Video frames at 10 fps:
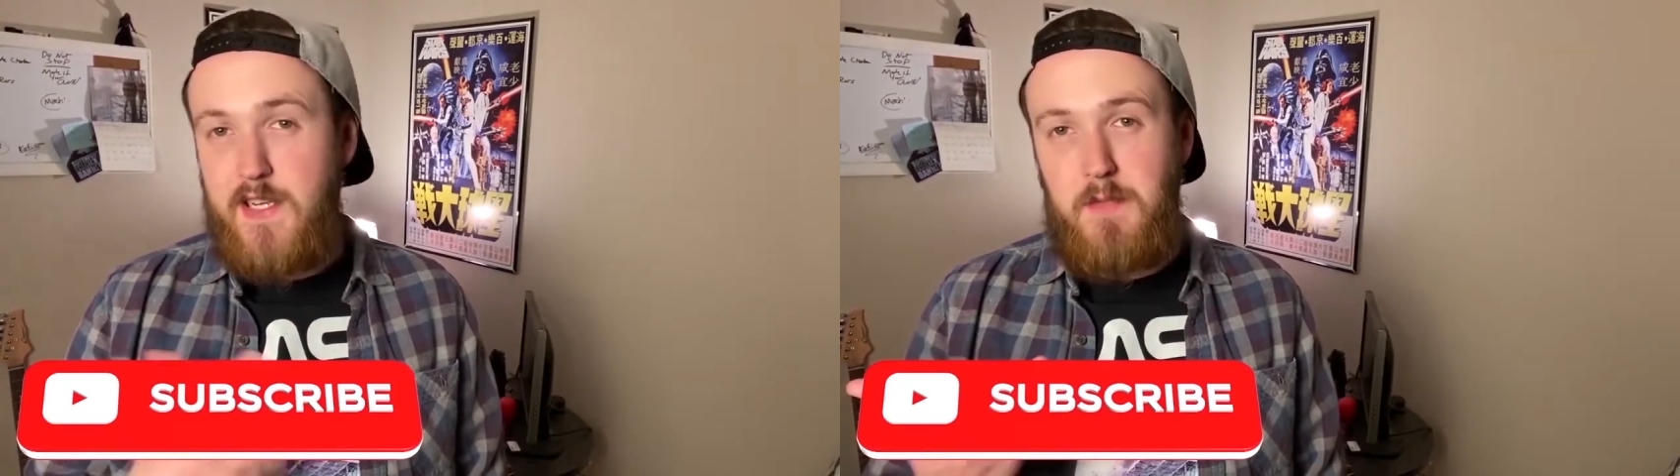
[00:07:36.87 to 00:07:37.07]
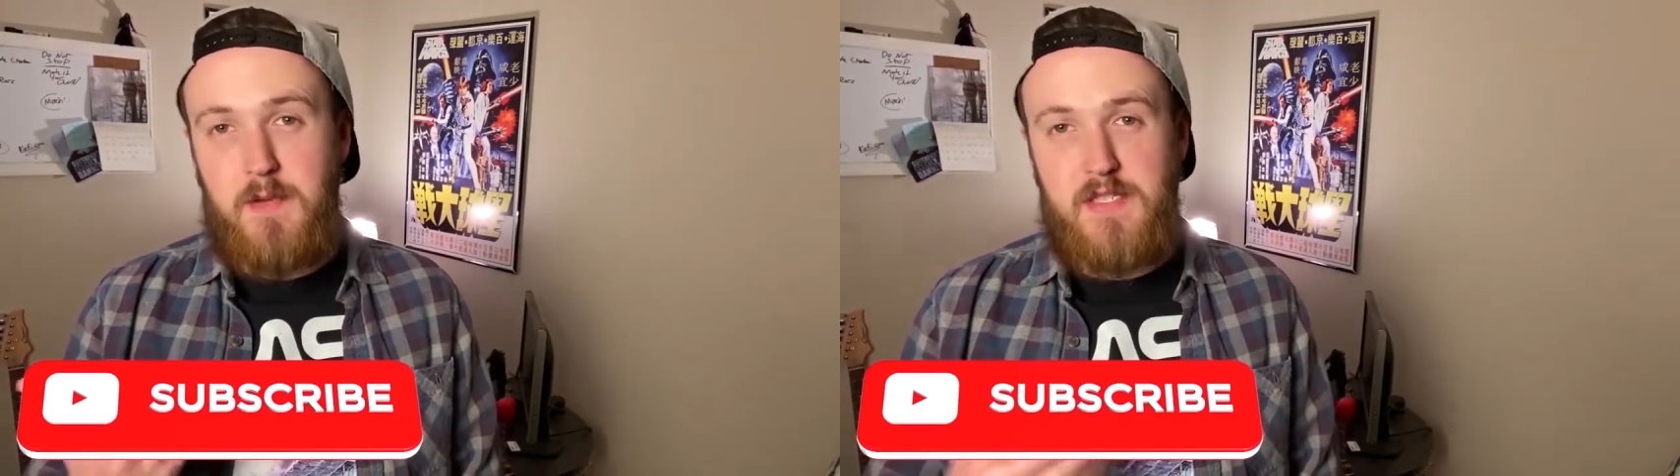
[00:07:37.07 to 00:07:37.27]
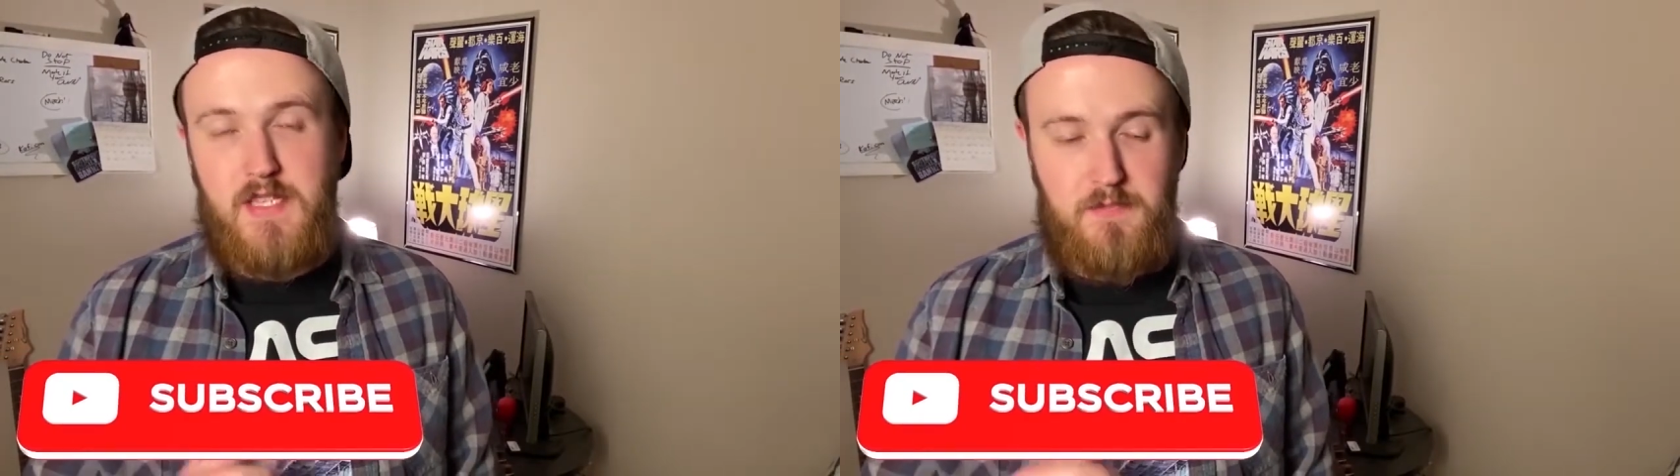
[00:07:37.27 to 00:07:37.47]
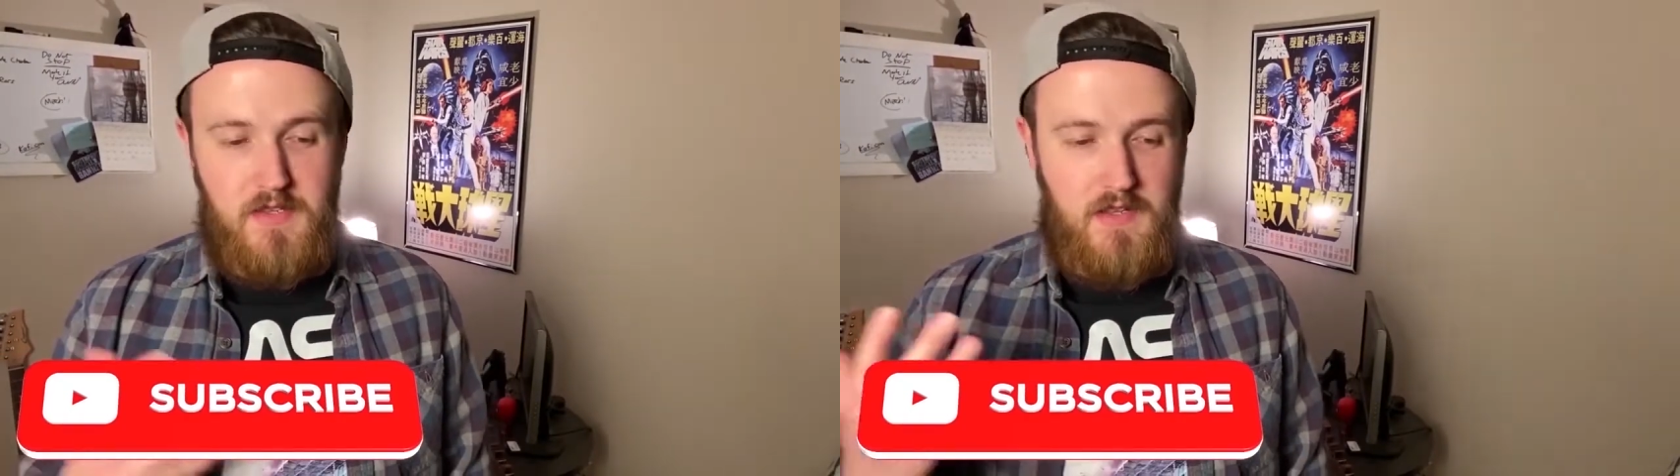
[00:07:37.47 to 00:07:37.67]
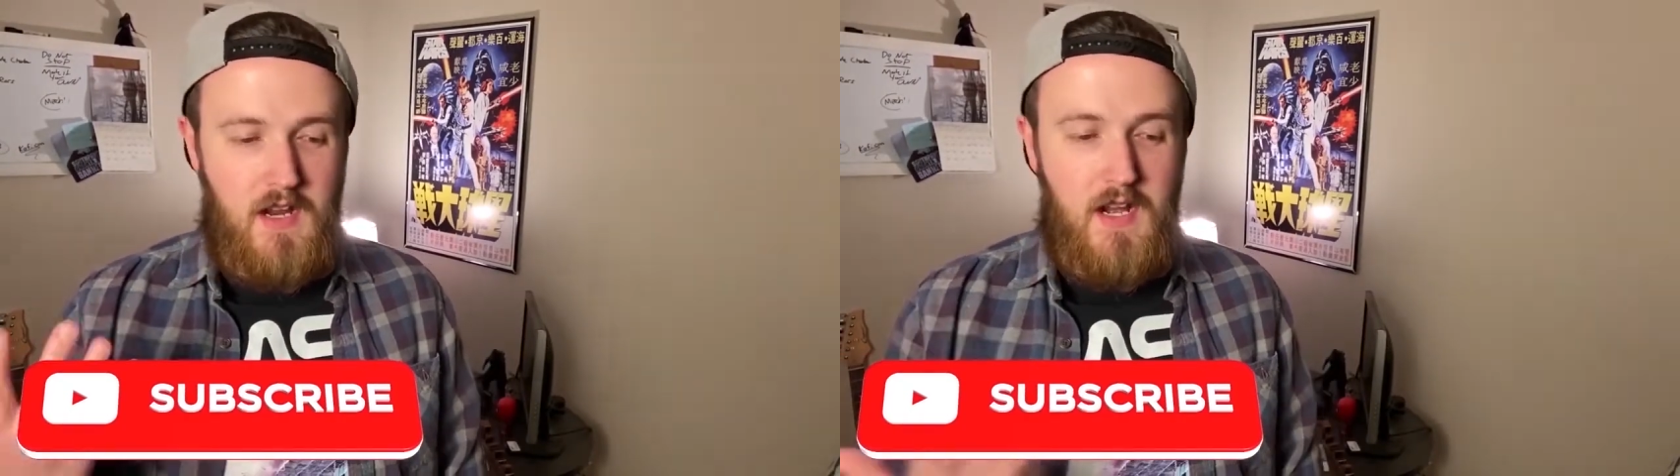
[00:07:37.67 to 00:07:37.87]
It might be
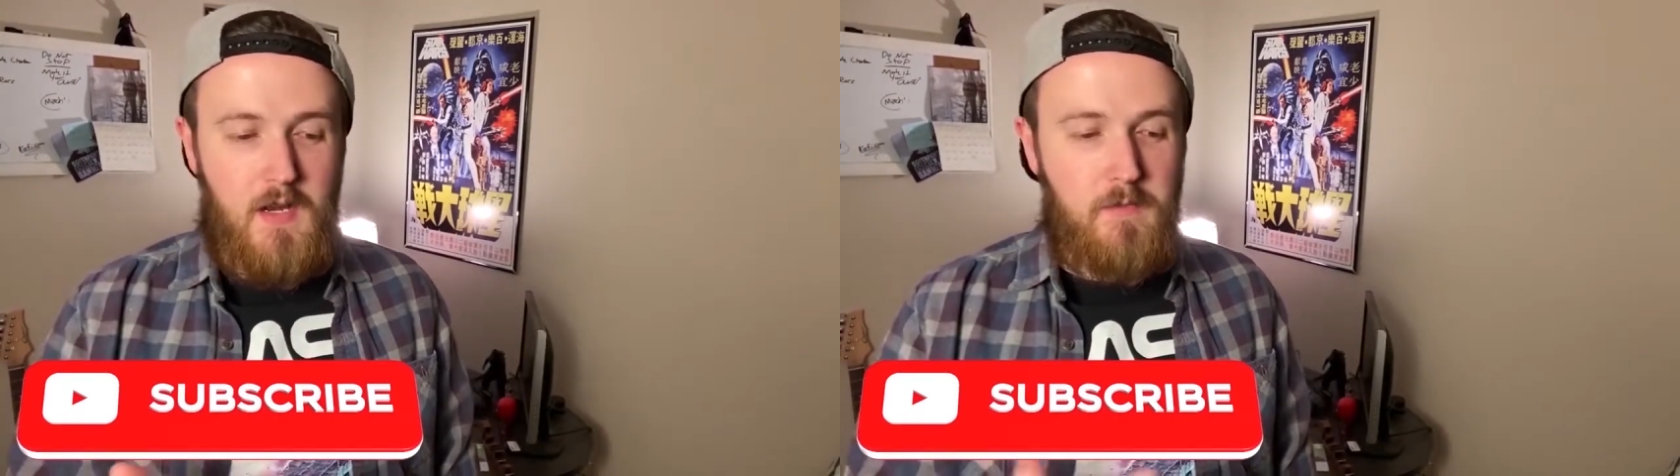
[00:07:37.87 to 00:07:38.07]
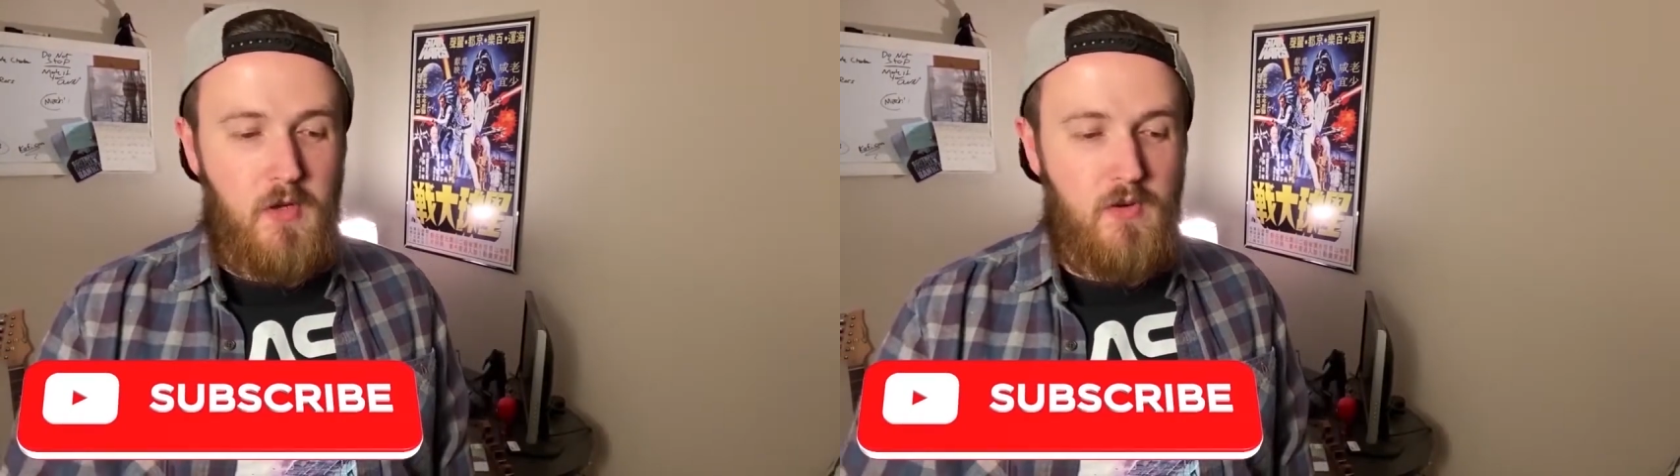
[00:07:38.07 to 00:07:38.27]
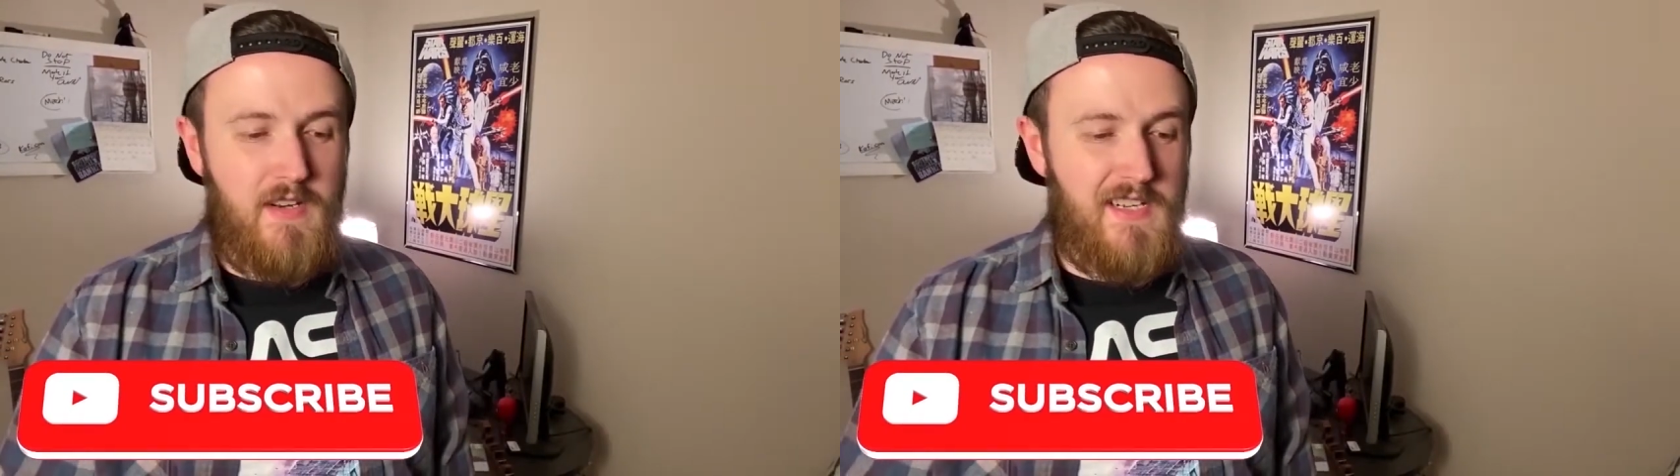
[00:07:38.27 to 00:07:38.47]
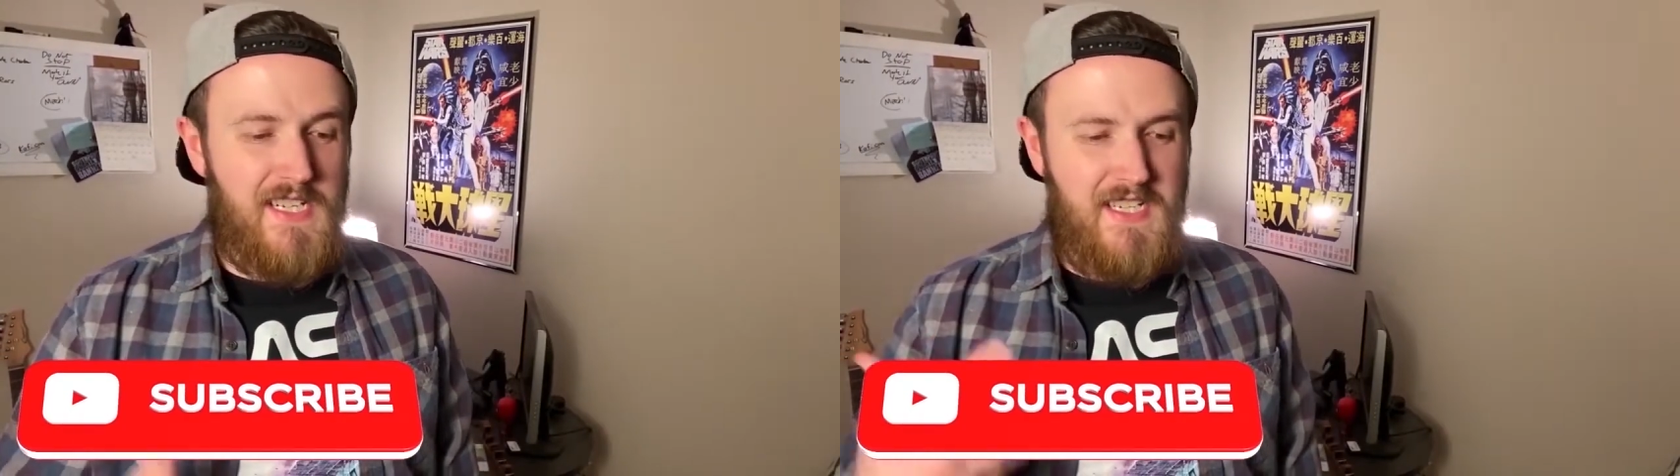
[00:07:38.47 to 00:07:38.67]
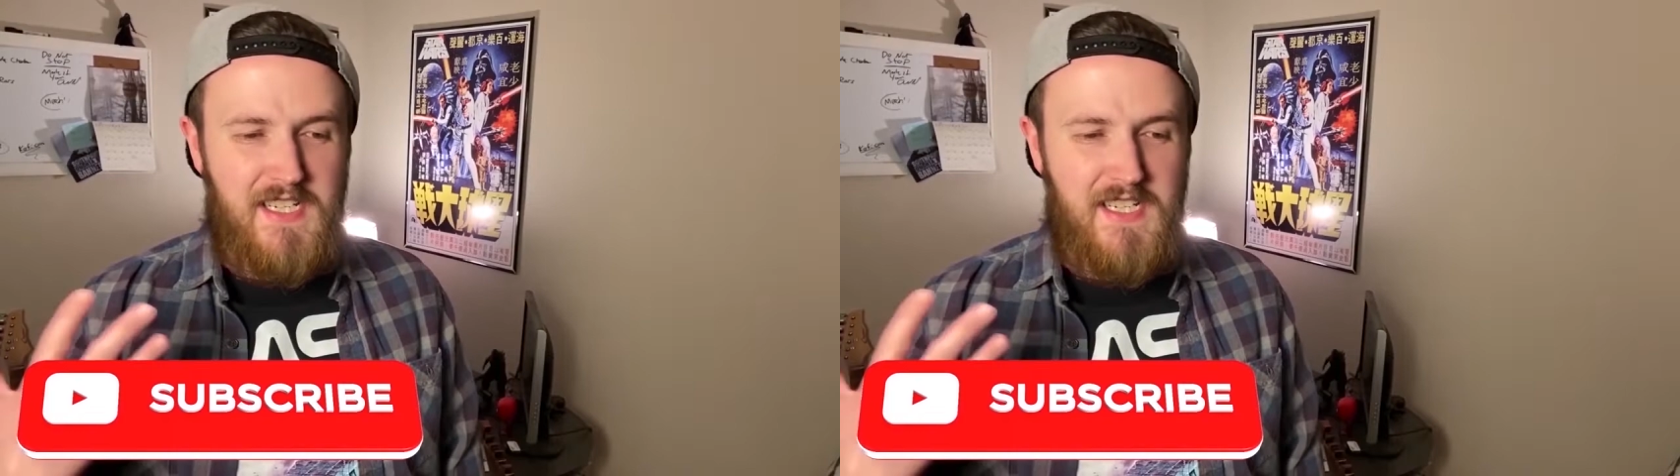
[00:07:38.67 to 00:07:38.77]
something that I uploaded and then